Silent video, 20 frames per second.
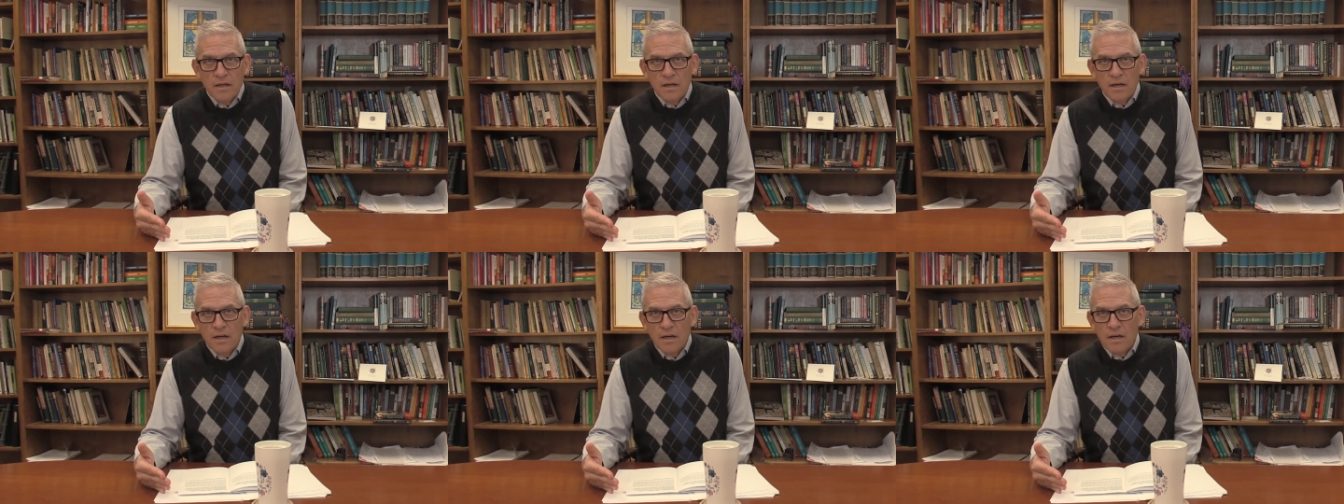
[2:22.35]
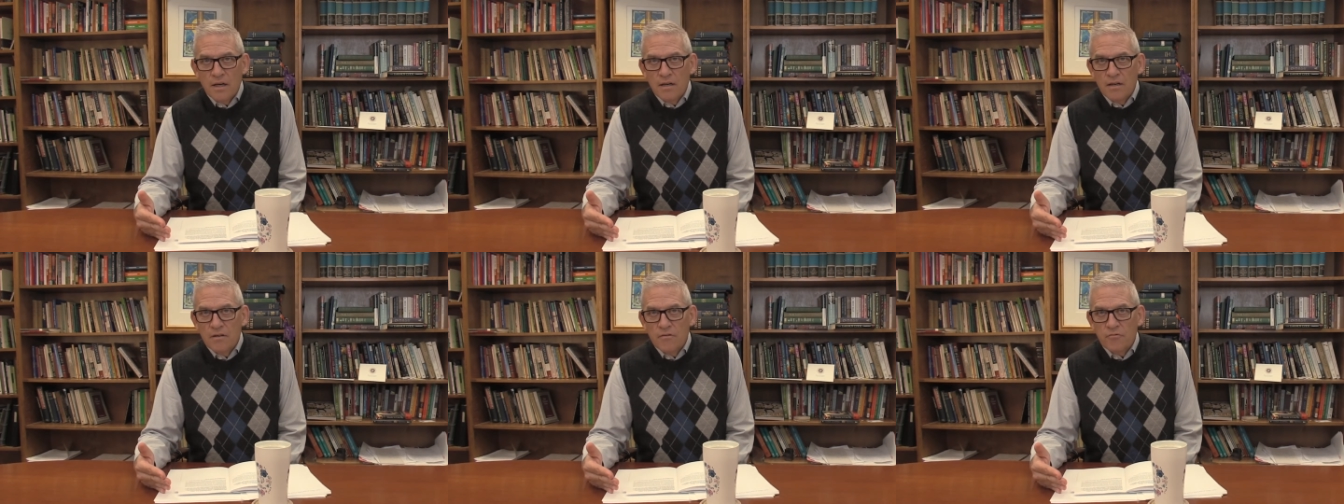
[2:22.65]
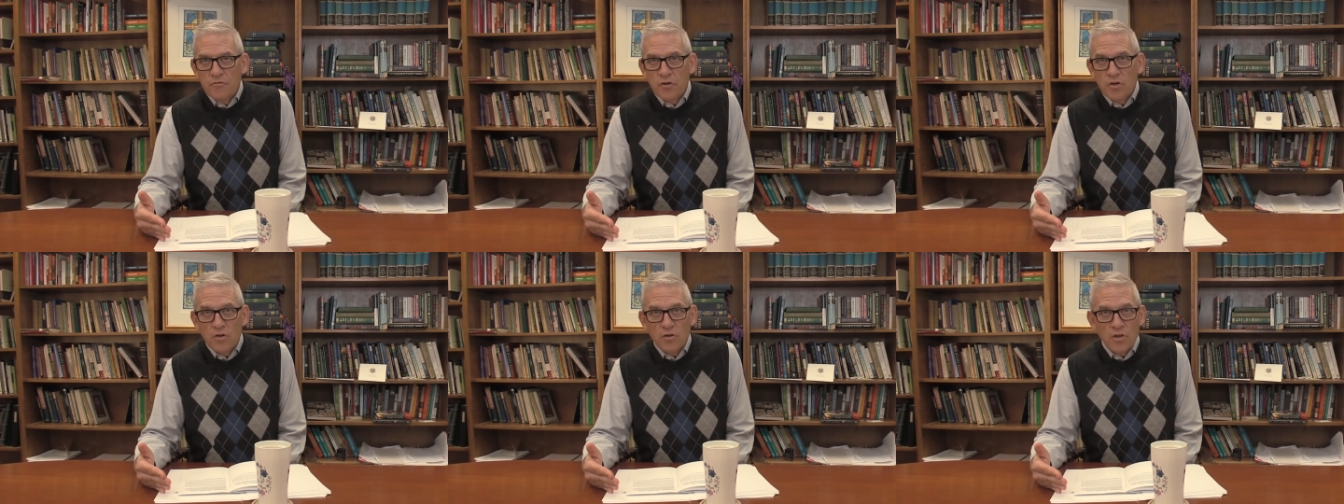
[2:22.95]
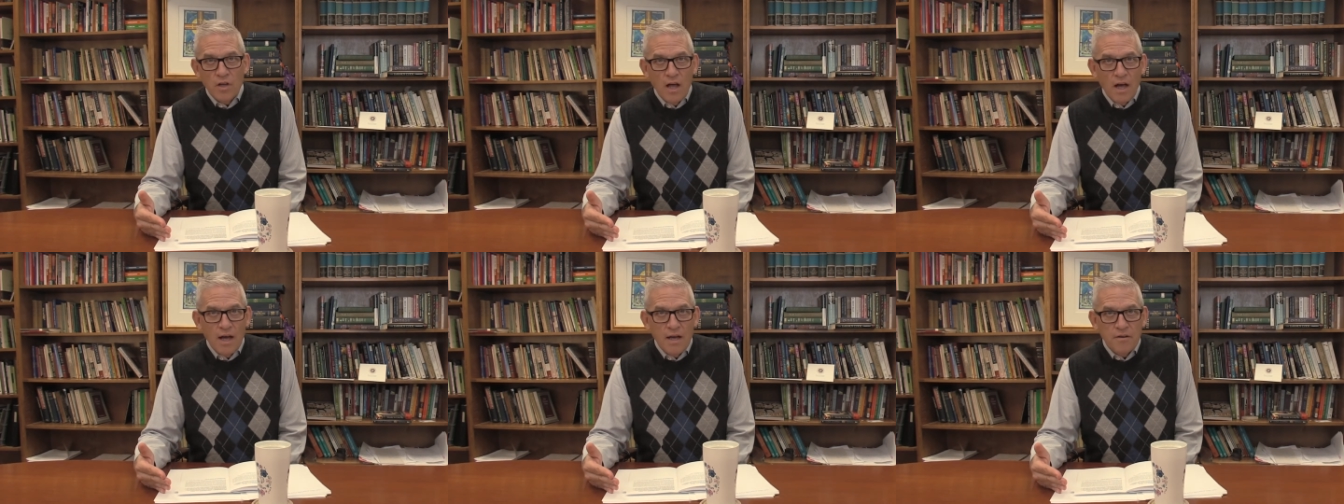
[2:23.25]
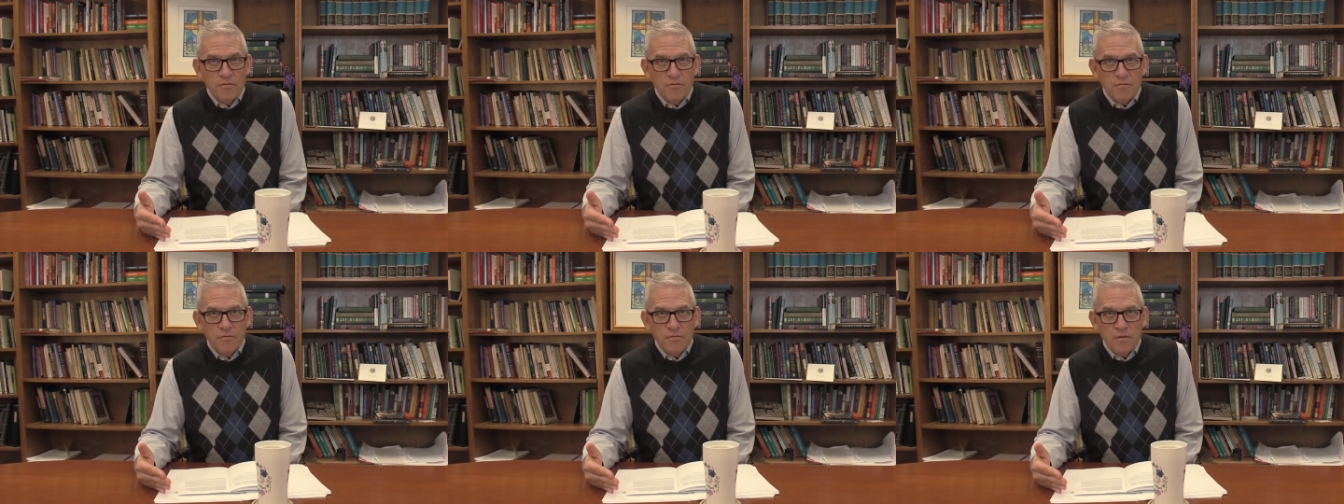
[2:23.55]
uh, for your
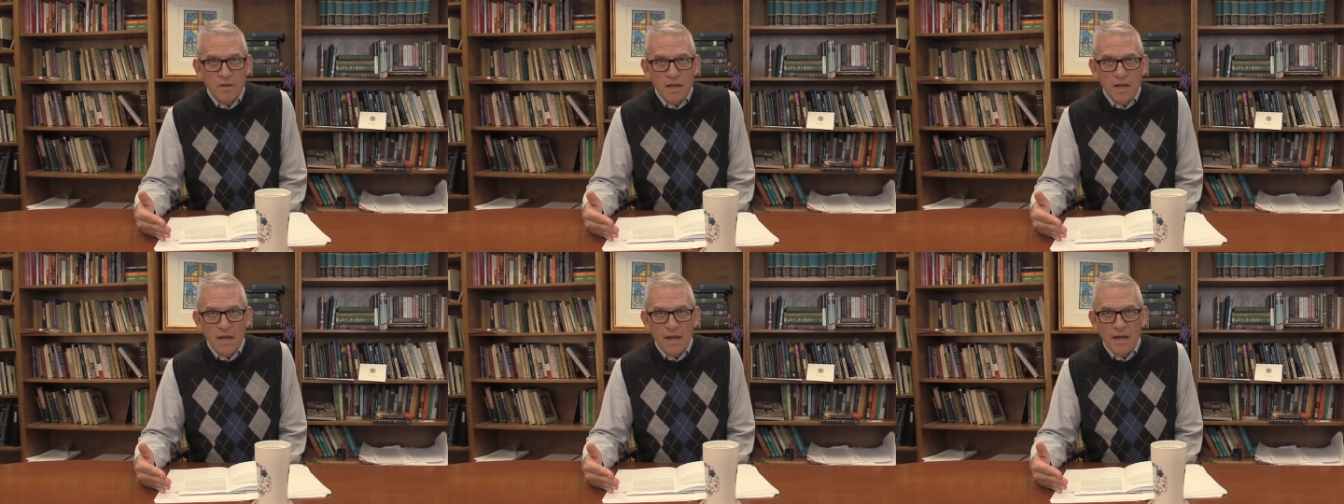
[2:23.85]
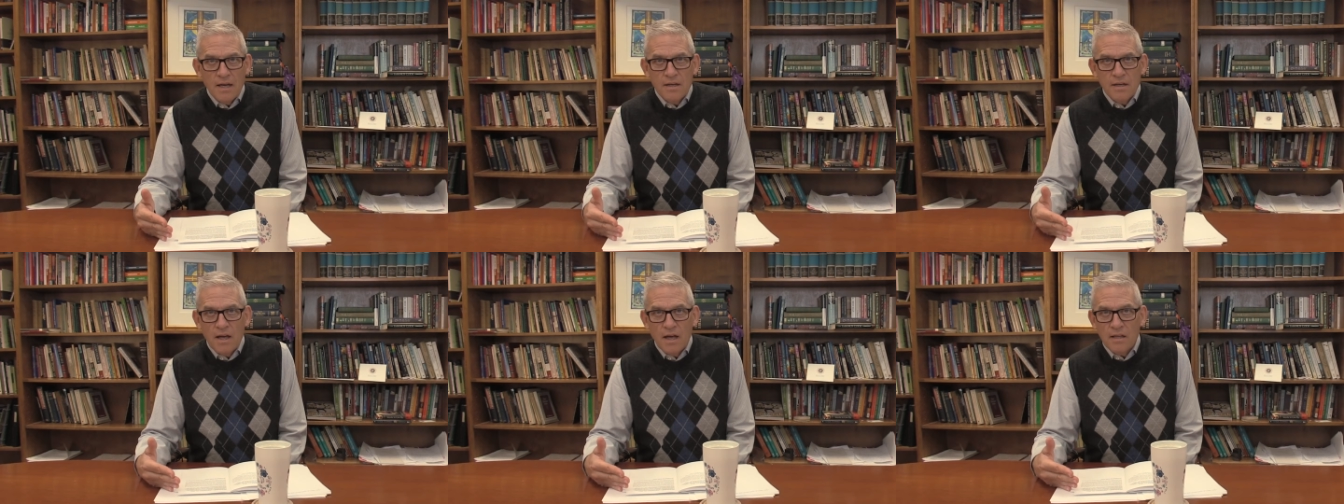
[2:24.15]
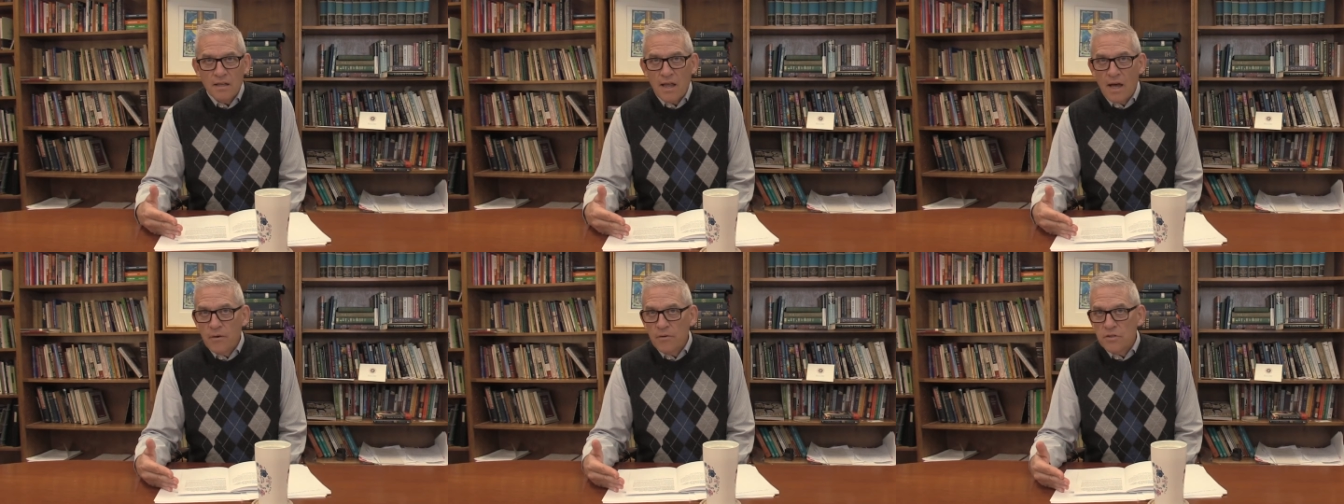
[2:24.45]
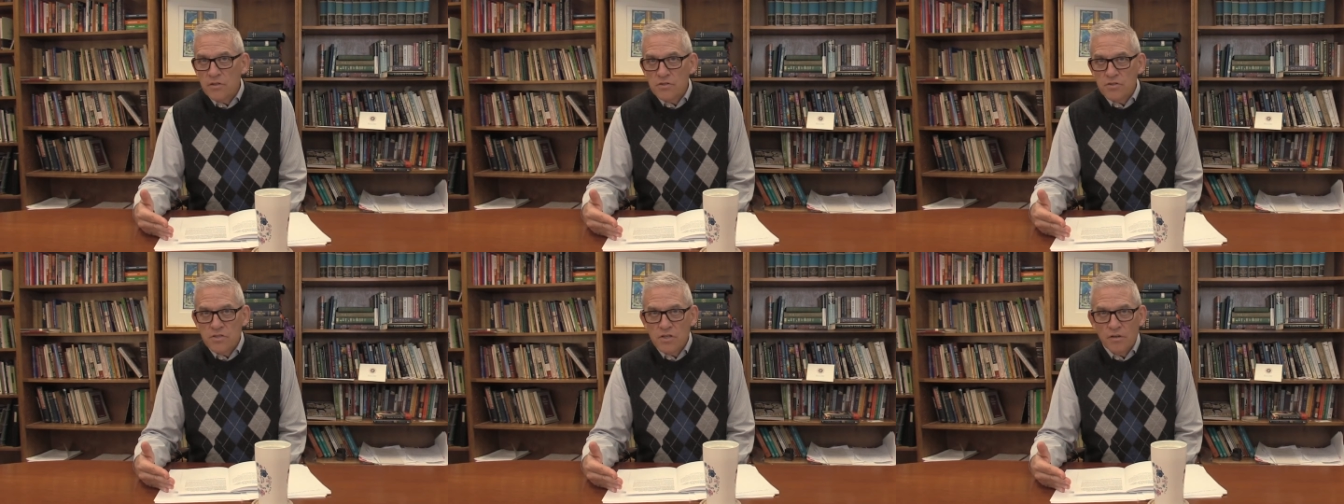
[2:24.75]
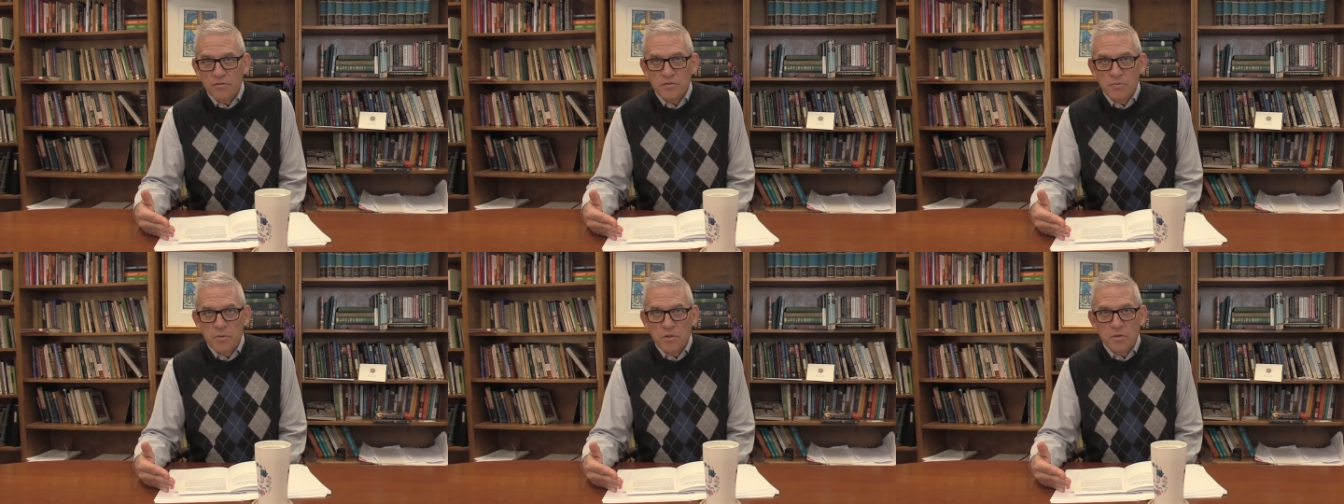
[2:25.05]
life and allowing
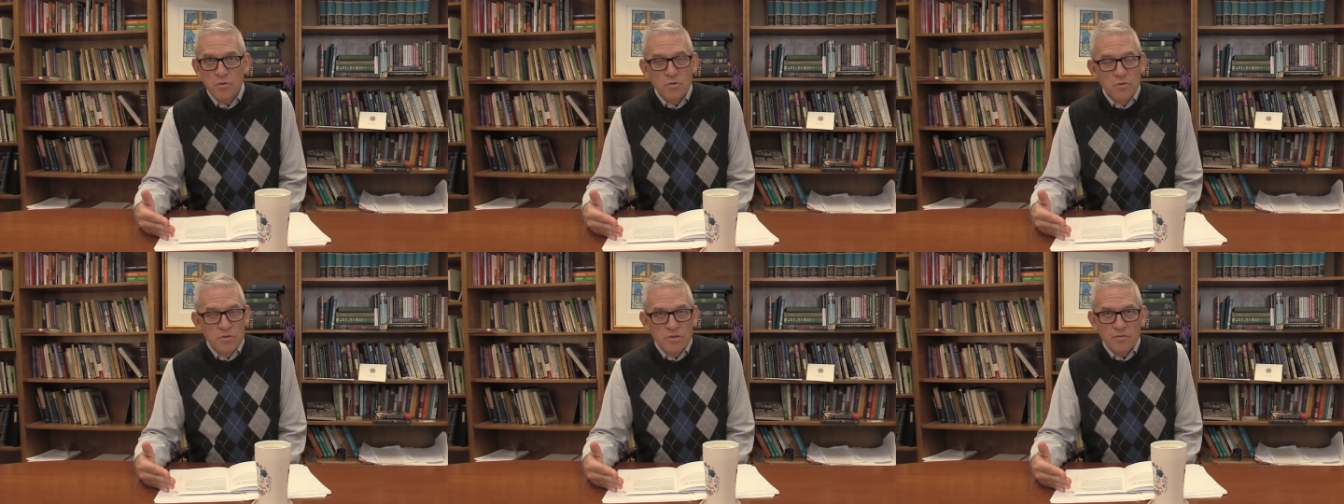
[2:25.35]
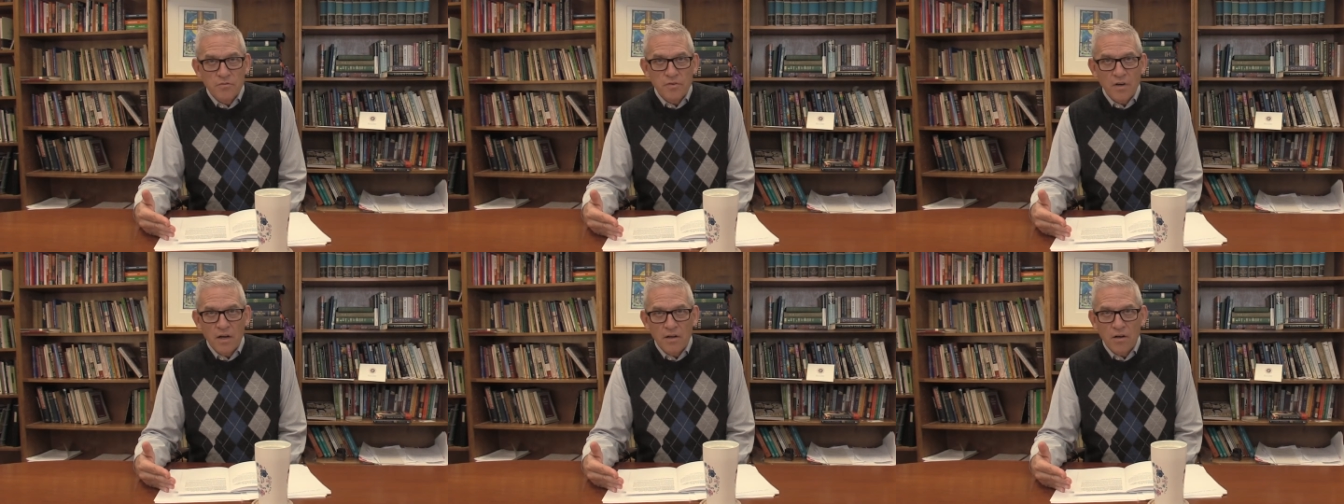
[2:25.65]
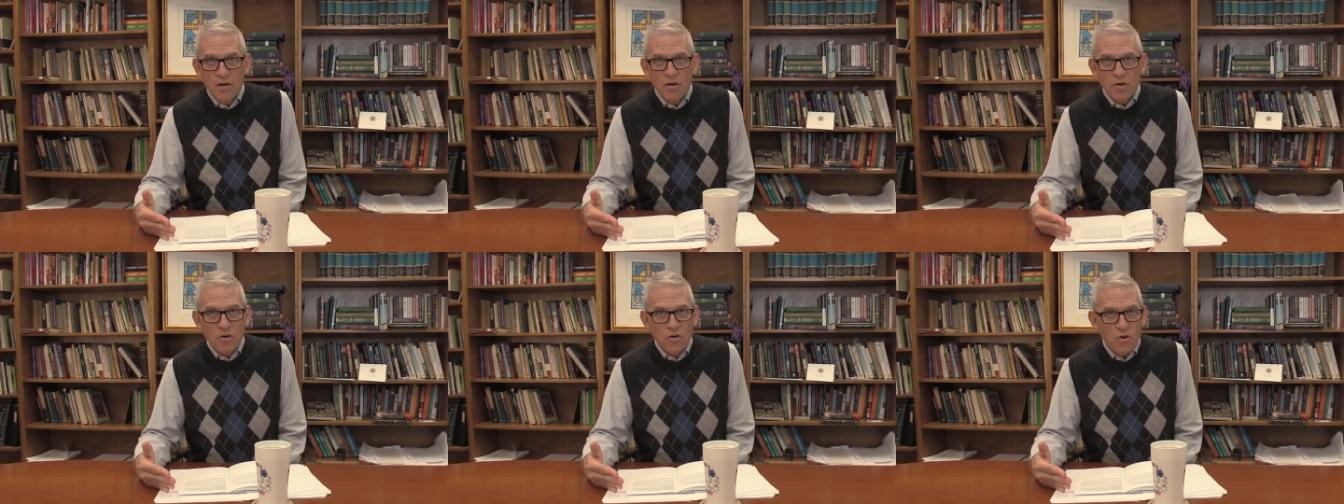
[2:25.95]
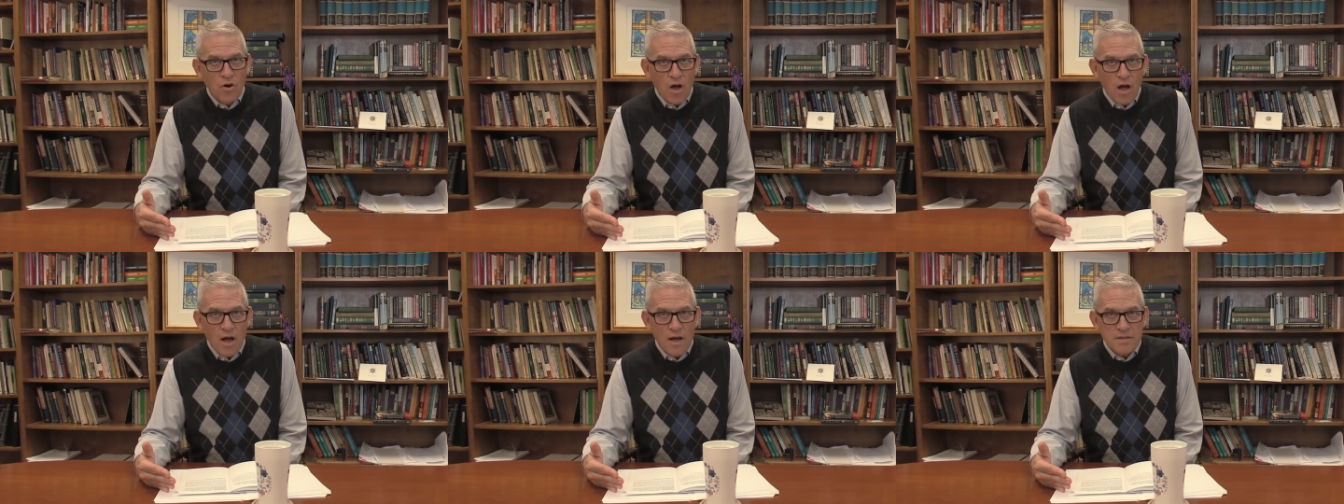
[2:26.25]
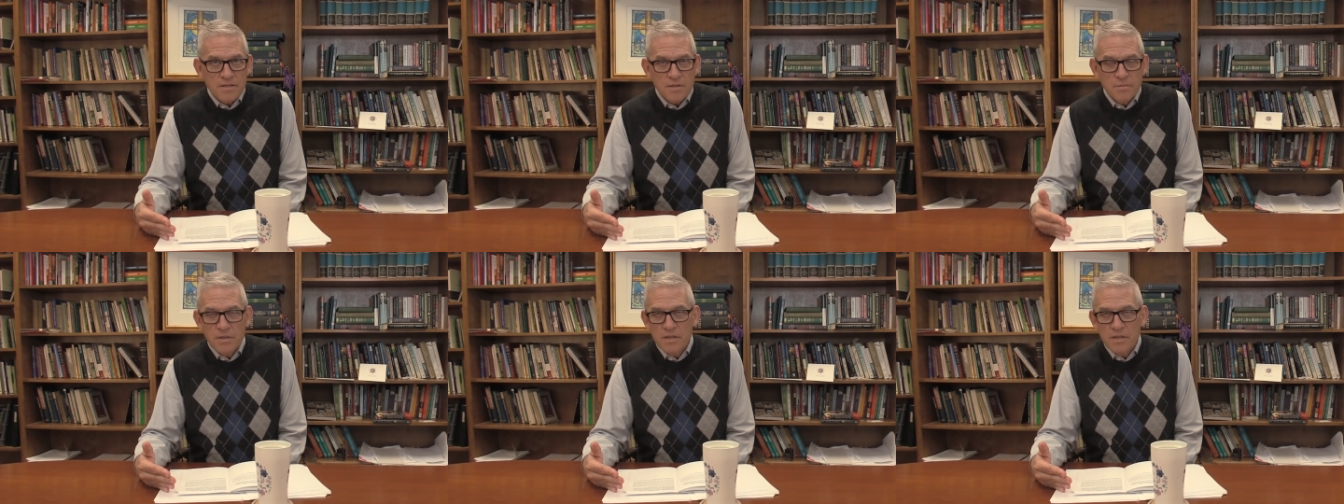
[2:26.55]
yourself to be crucified on a cross.